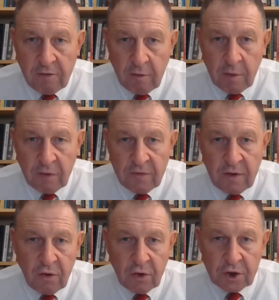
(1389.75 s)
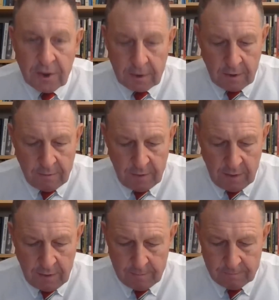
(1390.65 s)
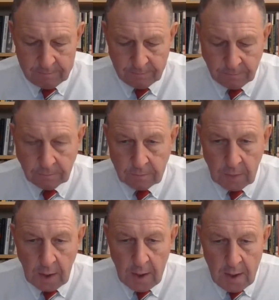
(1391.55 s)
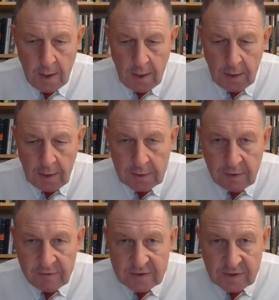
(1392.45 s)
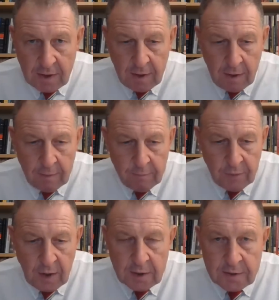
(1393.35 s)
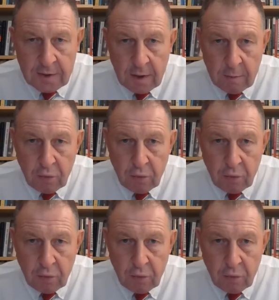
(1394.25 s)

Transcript: called for mutual fulfillment of obligations between Iran and the United States.